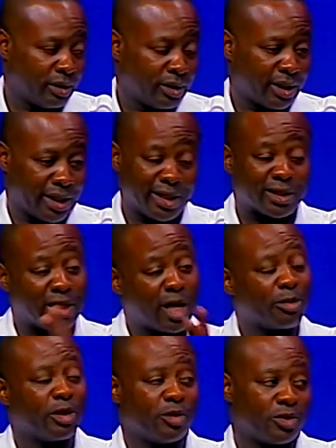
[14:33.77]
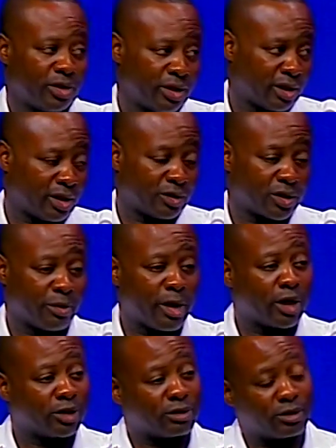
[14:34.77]
Can't stop everything because
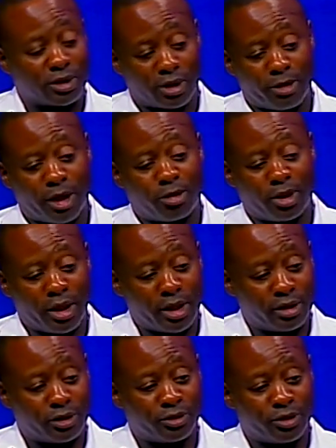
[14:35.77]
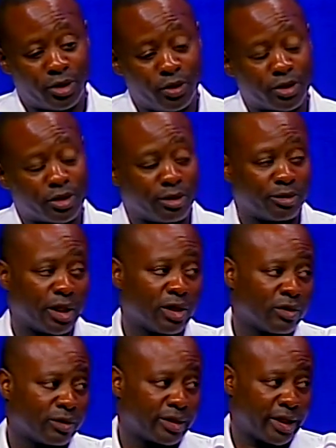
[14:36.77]
somebody plan on doing something. They're
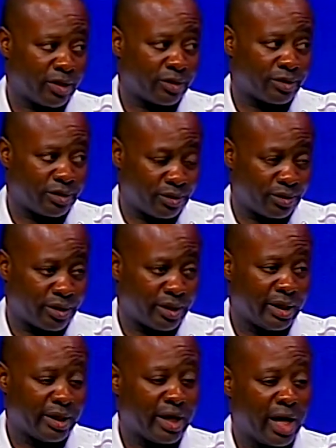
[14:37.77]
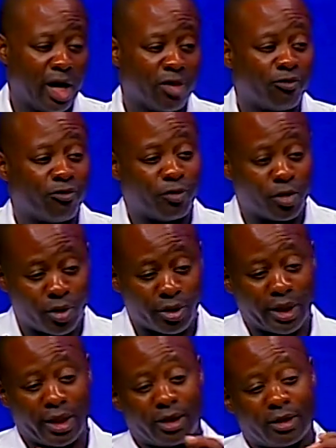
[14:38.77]
gonna do it. How far
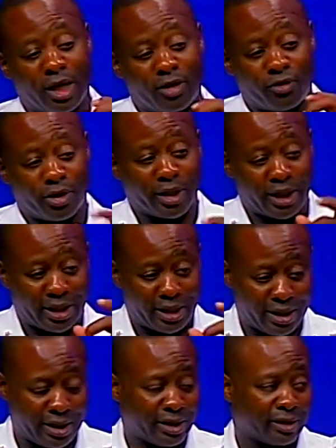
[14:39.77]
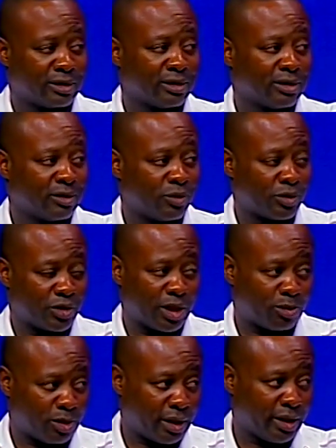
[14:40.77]
they get with
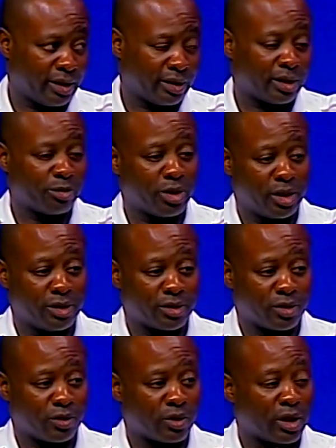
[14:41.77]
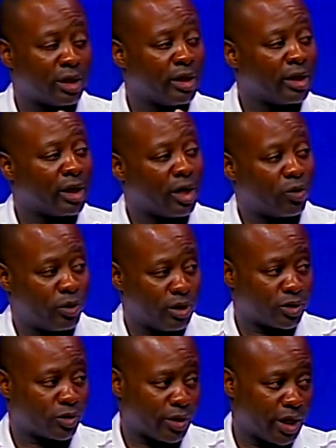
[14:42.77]
that plan depends on how
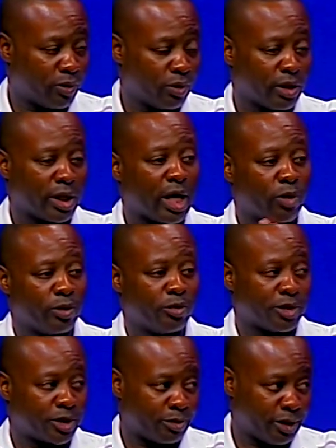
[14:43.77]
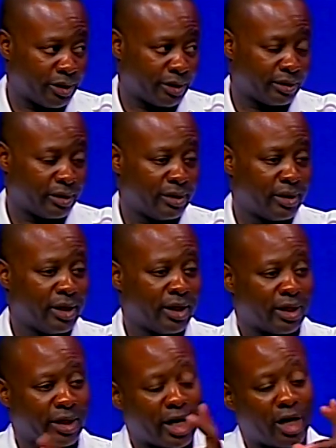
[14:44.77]
well trained we are, how we respond,
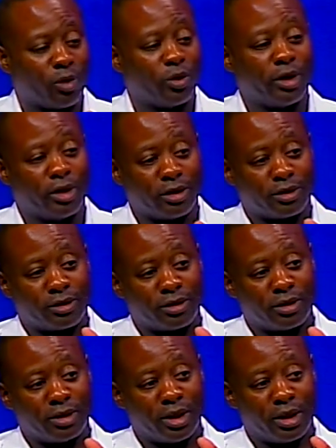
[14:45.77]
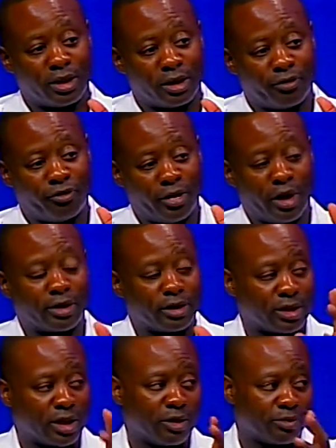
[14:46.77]
and how well the faculty,
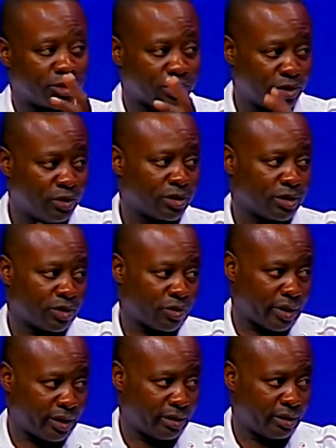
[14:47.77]
staff, and students are trained.